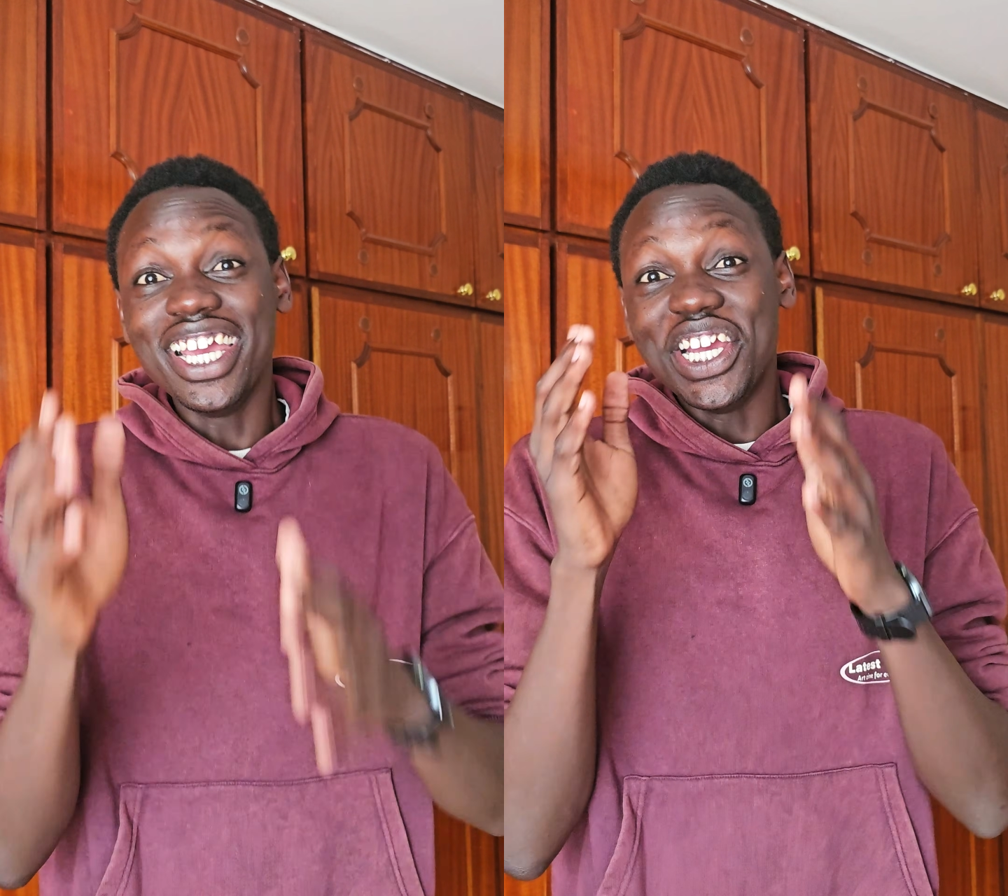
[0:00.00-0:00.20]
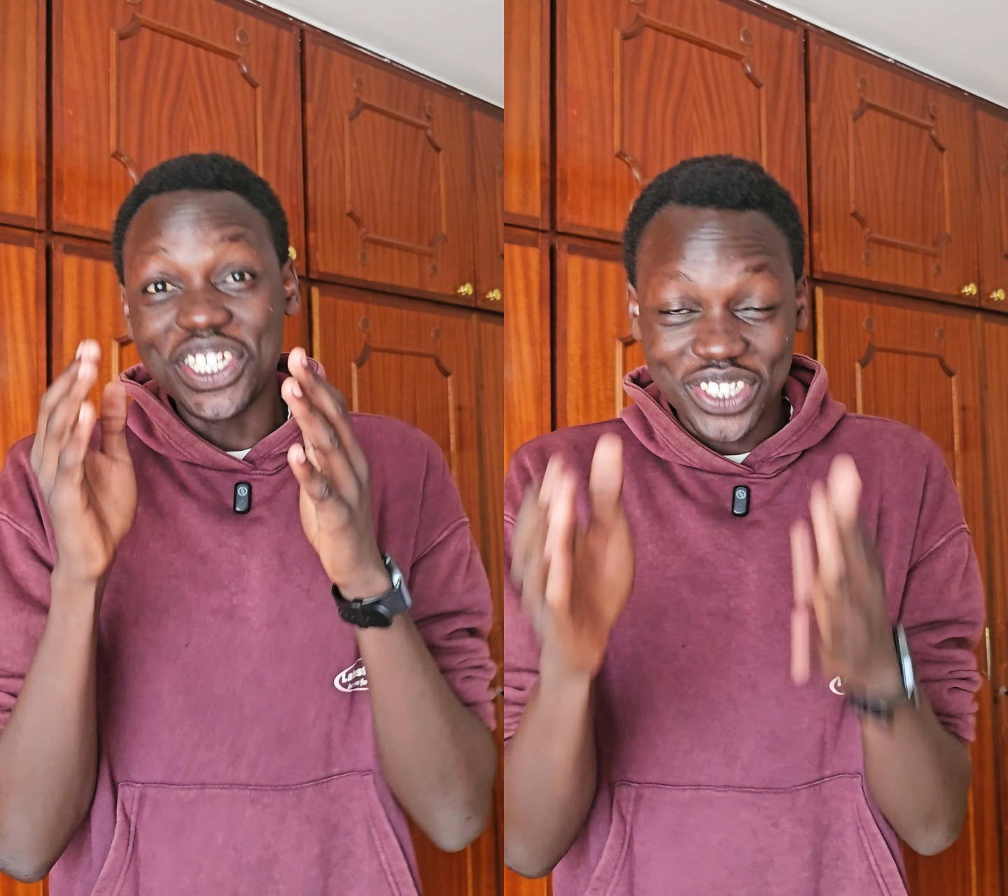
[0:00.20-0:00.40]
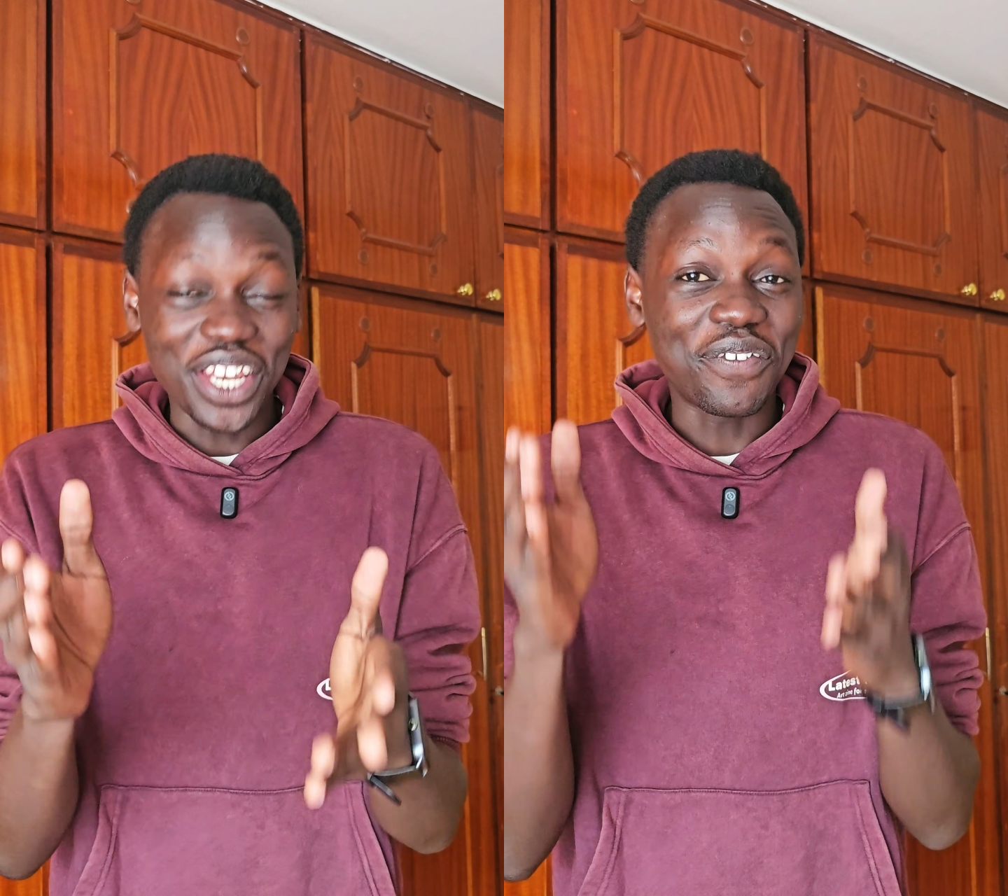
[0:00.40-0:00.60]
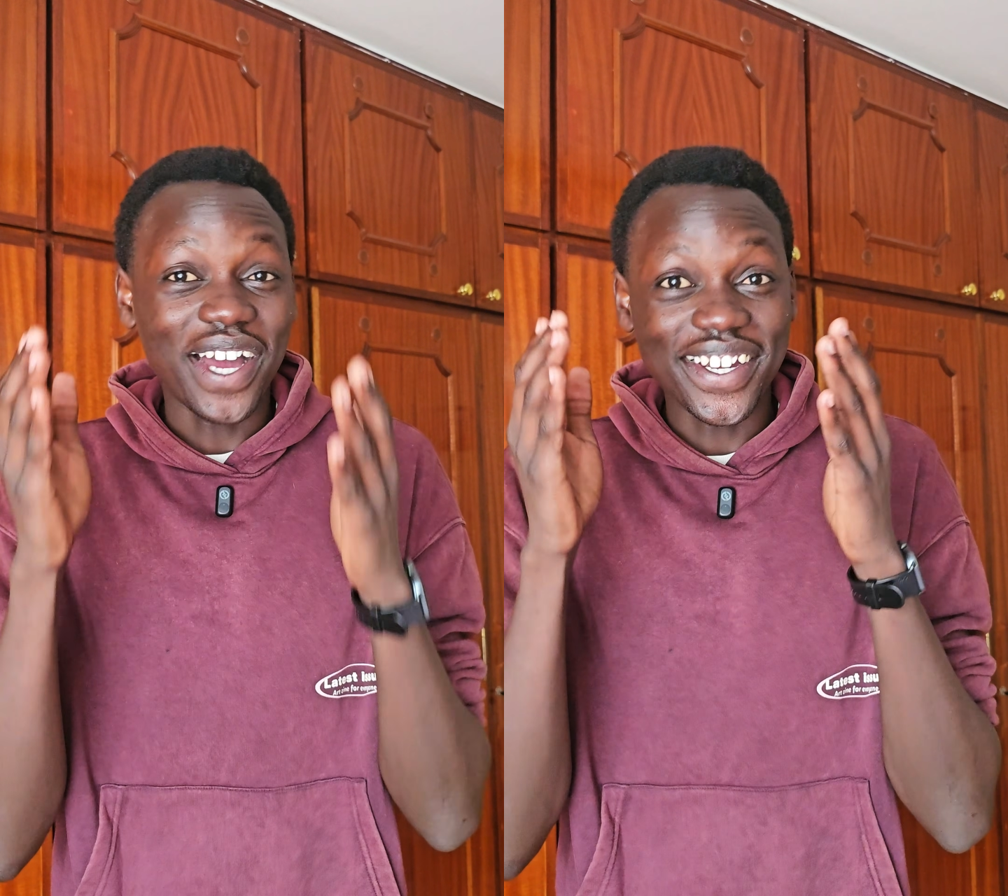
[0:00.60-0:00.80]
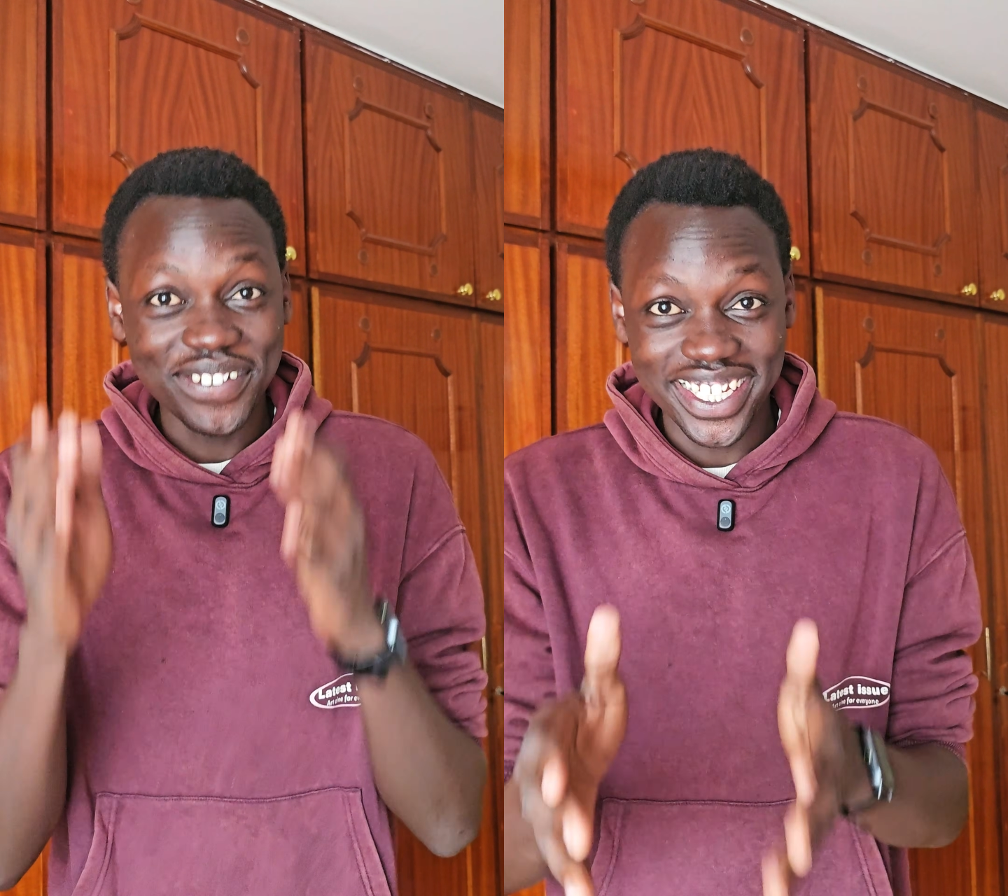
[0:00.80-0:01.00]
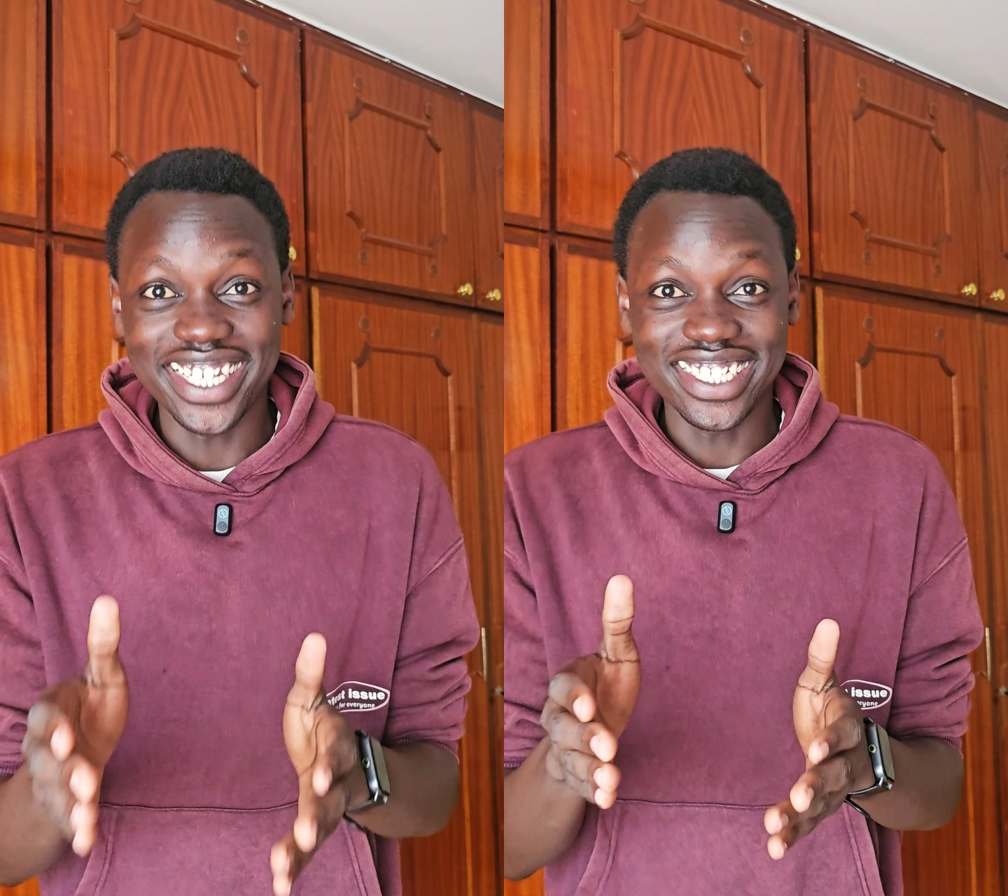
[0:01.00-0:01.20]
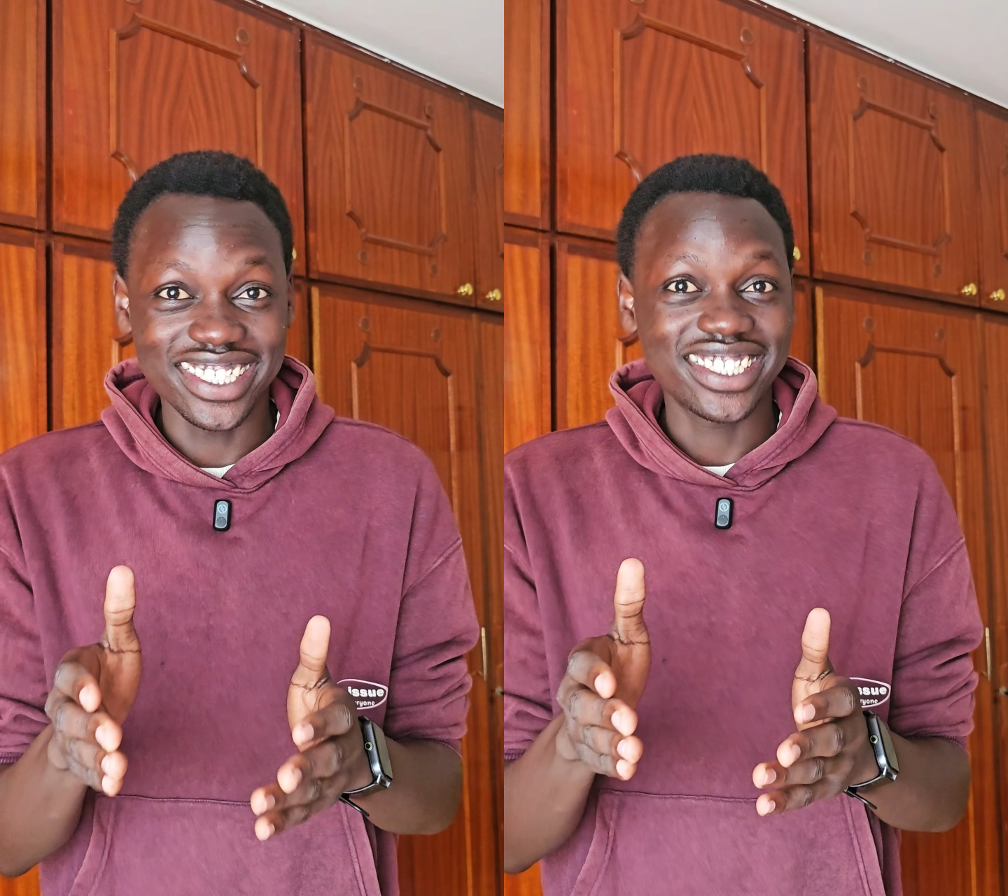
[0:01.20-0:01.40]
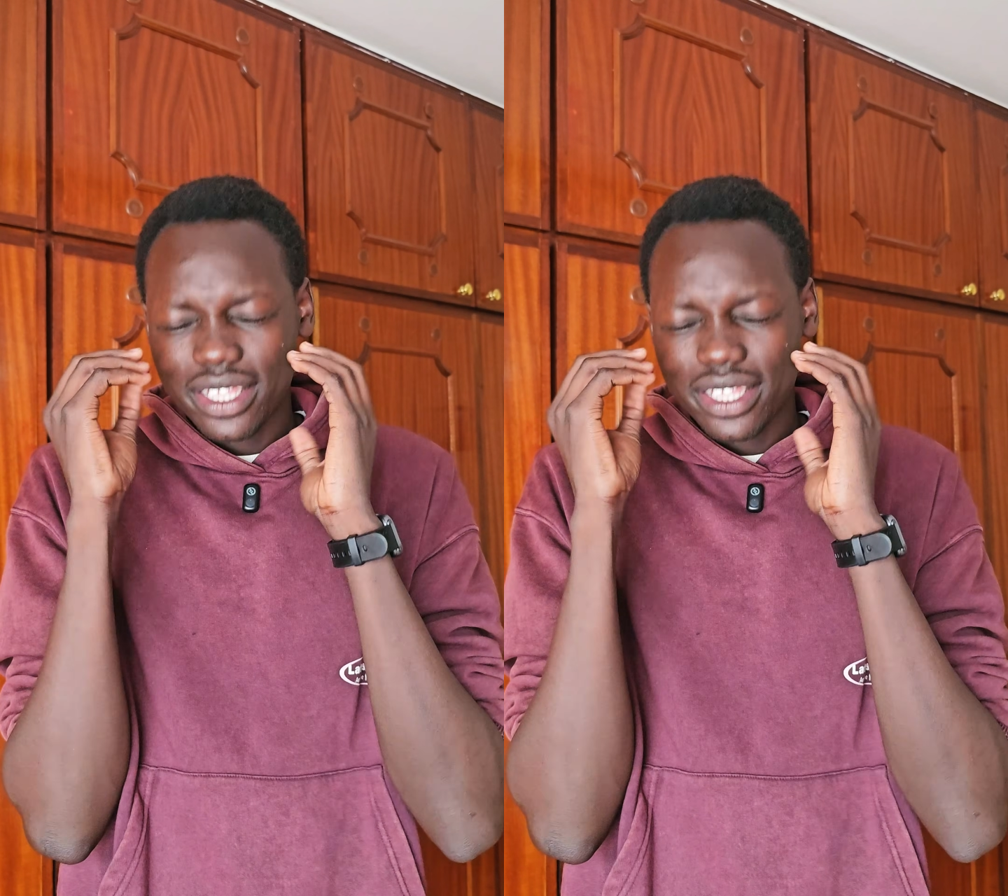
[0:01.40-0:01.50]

in 25 days.